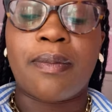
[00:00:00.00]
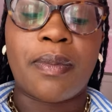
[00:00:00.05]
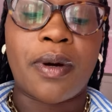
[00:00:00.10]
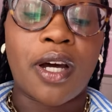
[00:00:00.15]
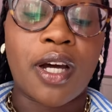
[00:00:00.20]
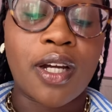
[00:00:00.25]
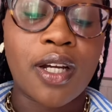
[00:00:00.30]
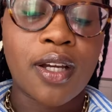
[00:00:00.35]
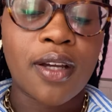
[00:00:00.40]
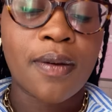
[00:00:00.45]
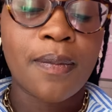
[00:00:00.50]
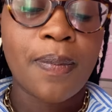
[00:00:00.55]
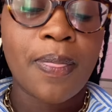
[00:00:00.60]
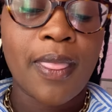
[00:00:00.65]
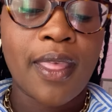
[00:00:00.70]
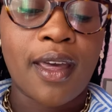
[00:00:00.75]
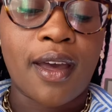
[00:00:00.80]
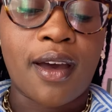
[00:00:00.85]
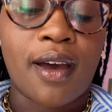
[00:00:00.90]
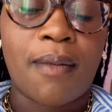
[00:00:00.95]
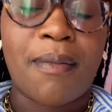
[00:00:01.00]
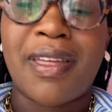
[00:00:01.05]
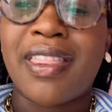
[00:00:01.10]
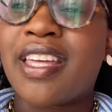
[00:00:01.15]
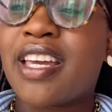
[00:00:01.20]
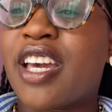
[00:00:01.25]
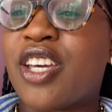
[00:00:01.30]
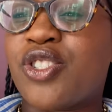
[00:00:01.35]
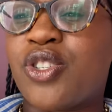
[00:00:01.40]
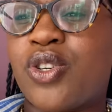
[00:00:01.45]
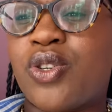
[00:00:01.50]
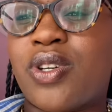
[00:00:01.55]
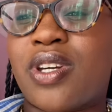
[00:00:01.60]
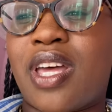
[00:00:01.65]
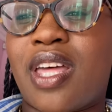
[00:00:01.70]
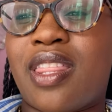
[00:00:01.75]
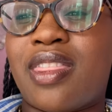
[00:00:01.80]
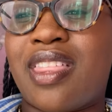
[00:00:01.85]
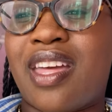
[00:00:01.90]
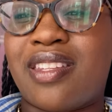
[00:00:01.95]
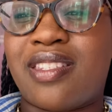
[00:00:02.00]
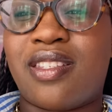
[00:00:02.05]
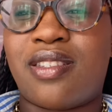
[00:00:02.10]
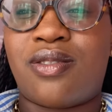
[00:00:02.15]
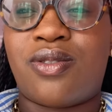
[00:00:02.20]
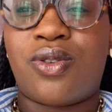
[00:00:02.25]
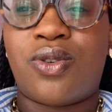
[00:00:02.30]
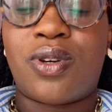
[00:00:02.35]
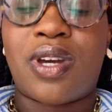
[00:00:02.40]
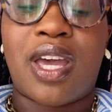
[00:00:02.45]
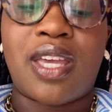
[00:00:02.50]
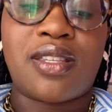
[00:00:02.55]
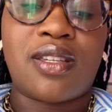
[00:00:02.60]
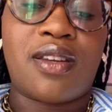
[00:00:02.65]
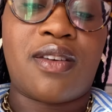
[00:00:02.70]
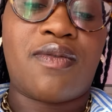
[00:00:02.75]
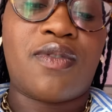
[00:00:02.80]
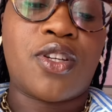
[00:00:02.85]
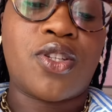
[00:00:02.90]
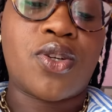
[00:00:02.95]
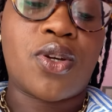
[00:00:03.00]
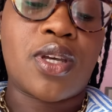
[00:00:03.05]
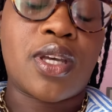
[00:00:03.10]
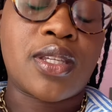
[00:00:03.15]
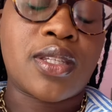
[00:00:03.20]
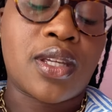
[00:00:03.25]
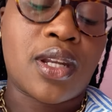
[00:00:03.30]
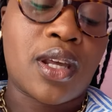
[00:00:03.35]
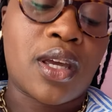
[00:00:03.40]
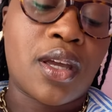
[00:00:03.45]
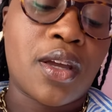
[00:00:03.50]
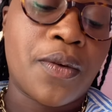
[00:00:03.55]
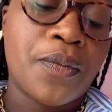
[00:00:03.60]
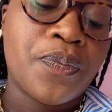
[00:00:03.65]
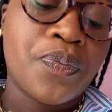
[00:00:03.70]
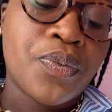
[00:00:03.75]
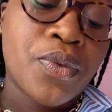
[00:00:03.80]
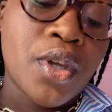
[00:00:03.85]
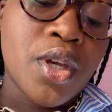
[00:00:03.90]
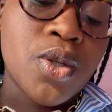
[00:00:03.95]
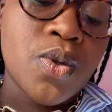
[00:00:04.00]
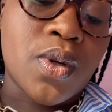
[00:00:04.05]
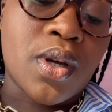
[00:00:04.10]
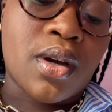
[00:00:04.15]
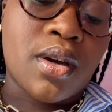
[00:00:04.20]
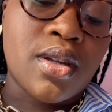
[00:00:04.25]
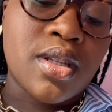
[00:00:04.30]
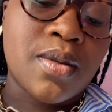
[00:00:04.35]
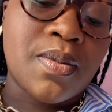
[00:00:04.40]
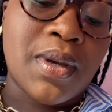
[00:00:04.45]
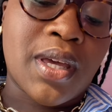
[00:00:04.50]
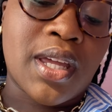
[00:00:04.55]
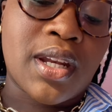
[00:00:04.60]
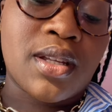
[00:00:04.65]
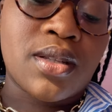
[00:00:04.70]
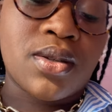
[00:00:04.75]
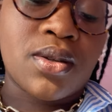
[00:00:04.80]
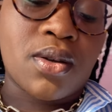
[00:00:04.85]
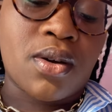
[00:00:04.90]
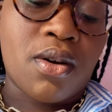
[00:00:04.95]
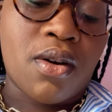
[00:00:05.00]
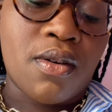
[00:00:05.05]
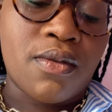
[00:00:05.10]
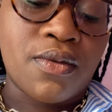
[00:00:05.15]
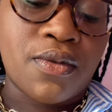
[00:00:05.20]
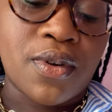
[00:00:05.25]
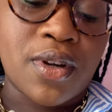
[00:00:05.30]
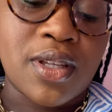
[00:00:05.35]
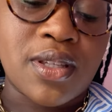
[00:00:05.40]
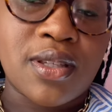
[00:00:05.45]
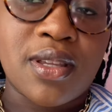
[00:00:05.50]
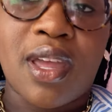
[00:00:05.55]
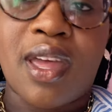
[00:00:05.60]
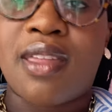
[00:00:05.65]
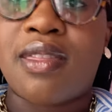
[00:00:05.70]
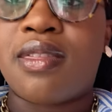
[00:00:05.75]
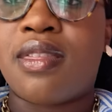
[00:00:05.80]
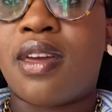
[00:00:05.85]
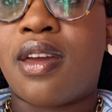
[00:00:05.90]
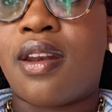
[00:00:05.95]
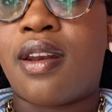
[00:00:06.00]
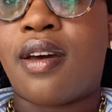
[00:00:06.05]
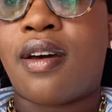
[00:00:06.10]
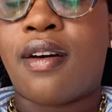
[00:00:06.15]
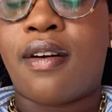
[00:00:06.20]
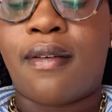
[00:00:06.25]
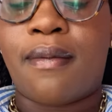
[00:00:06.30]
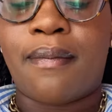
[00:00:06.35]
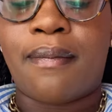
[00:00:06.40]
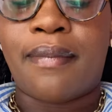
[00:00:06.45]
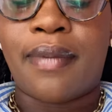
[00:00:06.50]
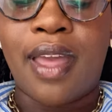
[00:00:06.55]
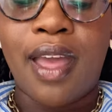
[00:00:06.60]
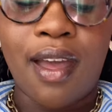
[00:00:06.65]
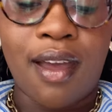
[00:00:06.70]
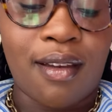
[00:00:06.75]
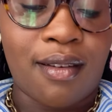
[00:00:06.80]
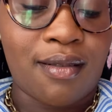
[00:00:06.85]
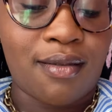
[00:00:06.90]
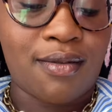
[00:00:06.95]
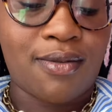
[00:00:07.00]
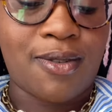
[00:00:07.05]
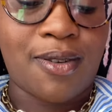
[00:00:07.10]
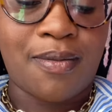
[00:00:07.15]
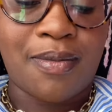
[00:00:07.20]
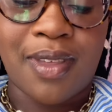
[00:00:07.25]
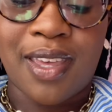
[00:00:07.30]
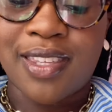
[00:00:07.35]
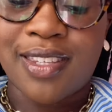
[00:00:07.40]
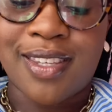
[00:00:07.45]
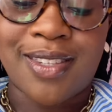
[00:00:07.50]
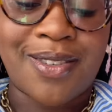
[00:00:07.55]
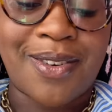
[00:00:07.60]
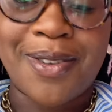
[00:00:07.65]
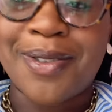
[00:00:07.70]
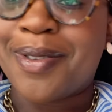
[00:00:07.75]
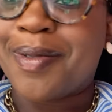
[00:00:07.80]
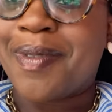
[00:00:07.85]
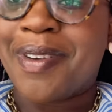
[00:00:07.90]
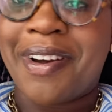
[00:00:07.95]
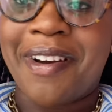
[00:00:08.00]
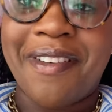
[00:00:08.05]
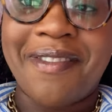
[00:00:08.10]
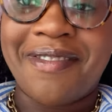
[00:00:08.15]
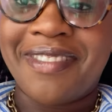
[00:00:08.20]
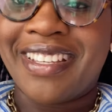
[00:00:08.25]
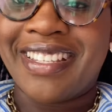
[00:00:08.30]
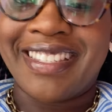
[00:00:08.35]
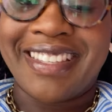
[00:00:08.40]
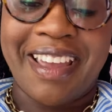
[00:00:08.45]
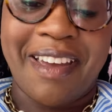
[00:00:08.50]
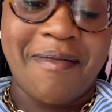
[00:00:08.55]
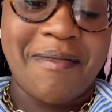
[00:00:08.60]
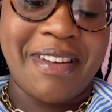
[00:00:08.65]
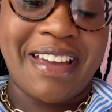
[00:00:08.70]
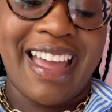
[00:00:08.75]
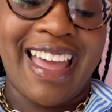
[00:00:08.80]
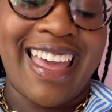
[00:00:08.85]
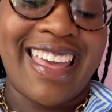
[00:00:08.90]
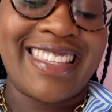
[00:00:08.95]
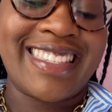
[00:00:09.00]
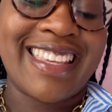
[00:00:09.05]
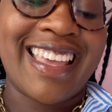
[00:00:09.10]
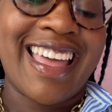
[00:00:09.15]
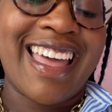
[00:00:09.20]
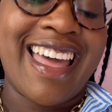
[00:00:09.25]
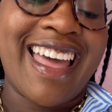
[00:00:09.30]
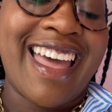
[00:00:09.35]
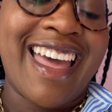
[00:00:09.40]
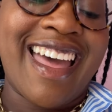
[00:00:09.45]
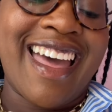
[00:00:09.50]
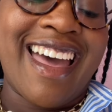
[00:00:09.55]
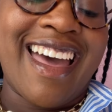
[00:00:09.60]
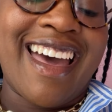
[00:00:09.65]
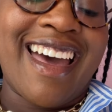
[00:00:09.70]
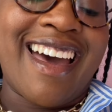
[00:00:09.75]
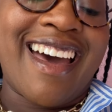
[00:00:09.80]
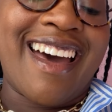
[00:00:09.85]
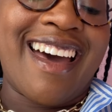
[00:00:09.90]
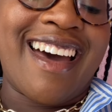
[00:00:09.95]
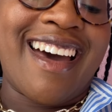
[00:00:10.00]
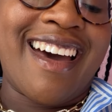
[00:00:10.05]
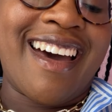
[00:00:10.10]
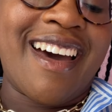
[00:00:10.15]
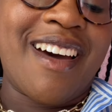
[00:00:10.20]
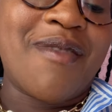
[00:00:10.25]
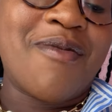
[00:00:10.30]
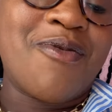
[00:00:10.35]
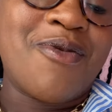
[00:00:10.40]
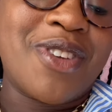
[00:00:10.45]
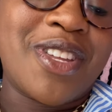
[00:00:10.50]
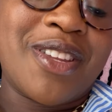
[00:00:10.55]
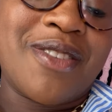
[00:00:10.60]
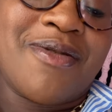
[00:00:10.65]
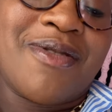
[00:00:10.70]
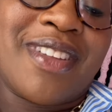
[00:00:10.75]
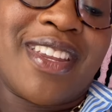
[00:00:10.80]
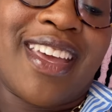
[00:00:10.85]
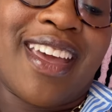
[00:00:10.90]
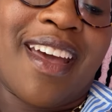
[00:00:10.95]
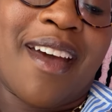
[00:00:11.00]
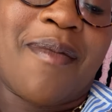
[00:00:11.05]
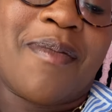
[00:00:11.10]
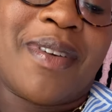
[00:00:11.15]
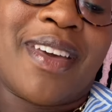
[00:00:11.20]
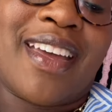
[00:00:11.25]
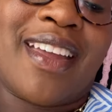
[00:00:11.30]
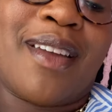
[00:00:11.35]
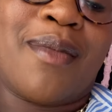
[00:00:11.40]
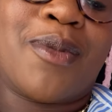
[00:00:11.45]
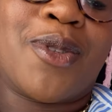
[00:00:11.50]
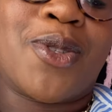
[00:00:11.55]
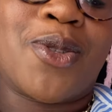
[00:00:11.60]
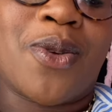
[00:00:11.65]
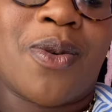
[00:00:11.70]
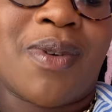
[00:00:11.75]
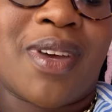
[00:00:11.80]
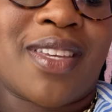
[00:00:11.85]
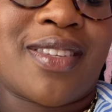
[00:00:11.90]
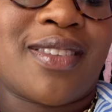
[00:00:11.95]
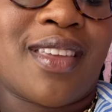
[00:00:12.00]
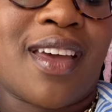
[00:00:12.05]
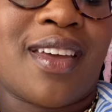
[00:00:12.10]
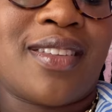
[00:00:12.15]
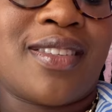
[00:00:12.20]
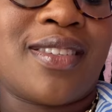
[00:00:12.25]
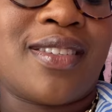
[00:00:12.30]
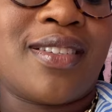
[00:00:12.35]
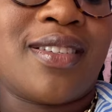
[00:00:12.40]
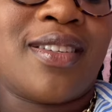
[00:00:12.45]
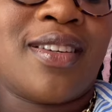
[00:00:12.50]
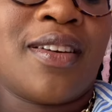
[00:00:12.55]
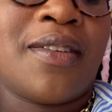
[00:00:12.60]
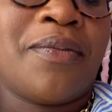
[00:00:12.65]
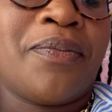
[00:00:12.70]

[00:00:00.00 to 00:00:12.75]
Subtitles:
Park. I think I showed you that to you guys in a video yesterday. So we're going to be headed to the conference, and then yeah, from this, it's going to be conference time, you guys. I'm really, really happy and I'm so excited.